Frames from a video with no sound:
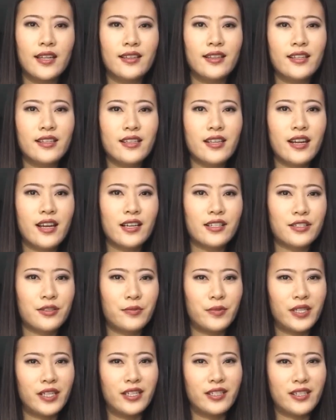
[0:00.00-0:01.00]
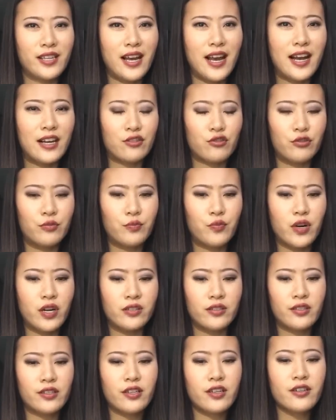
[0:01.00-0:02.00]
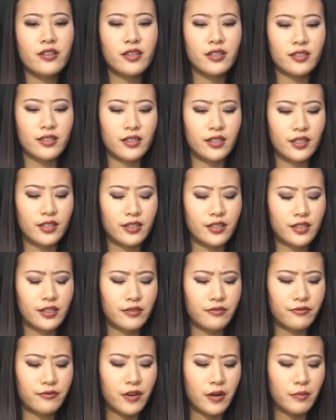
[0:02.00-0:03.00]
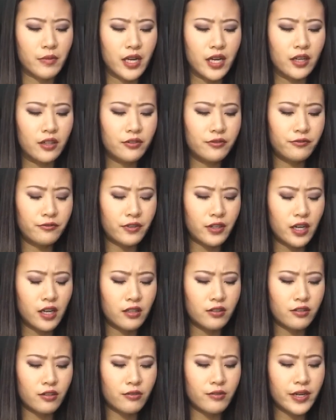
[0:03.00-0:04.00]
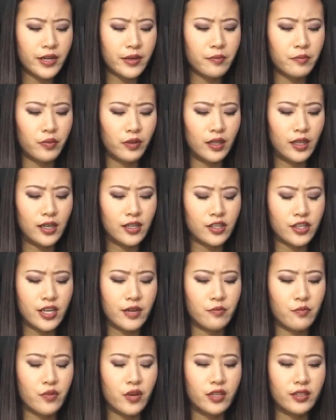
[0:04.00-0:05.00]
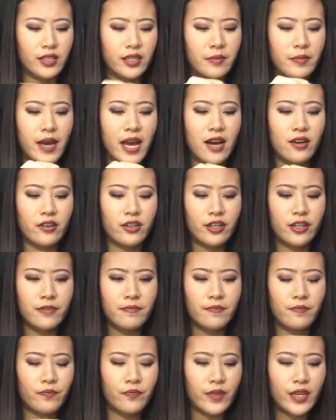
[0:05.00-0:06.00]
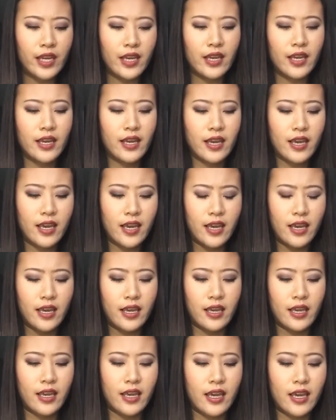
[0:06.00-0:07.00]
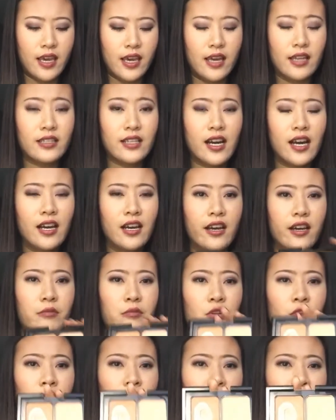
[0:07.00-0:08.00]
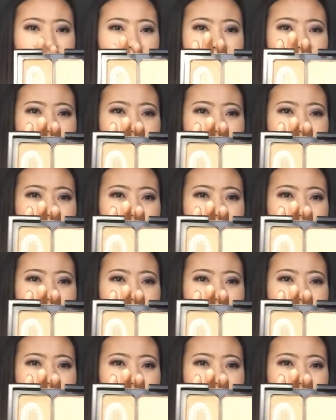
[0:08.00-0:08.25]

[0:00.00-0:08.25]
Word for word: Then the next one is an actual bronzer. This is from Elf Contouring Blush and Bronzing Powder. And I am only